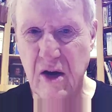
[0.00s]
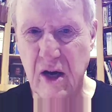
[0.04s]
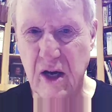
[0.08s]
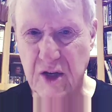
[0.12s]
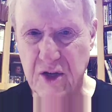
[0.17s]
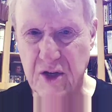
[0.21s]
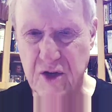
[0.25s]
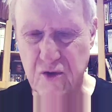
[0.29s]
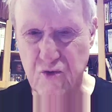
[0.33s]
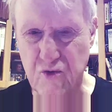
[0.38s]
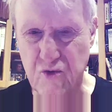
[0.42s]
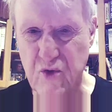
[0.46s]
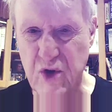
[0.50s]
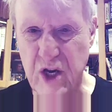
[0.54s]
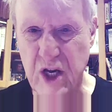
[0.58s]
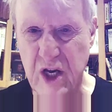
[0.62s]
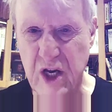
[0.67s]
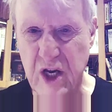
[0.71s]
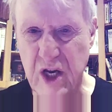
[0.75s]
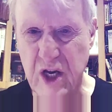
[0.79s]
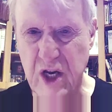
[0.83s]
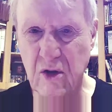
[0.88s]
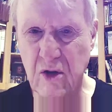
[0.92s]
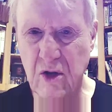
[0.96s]
It's
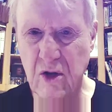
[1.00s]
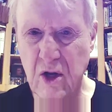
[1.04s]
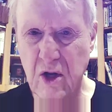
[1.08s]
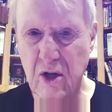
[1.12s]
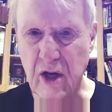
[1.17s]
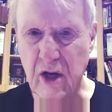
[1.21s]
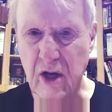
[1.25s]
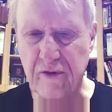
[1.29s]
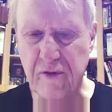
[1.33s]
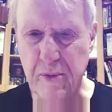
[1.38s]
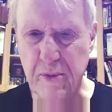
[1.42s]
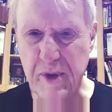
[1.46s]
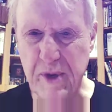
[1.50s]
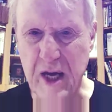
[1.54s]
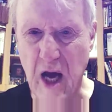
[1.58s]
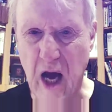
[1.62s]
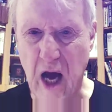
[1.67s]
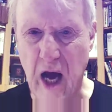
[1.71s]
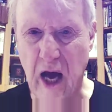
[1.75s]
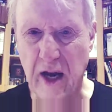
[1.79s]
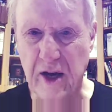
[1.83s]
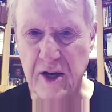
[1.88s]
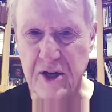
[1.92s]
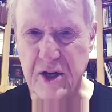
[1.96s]
real. You have to be
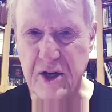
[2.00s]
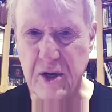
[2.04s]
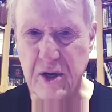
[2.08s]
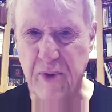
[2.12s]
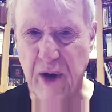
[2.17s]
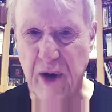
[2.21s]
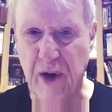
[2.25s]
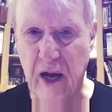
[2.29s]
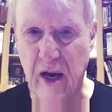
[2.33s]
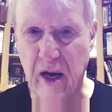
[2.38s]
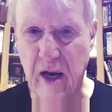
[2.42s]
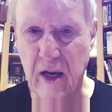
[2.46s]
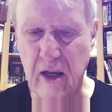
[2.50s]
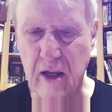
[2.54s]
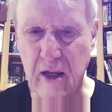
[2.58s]
honest about it.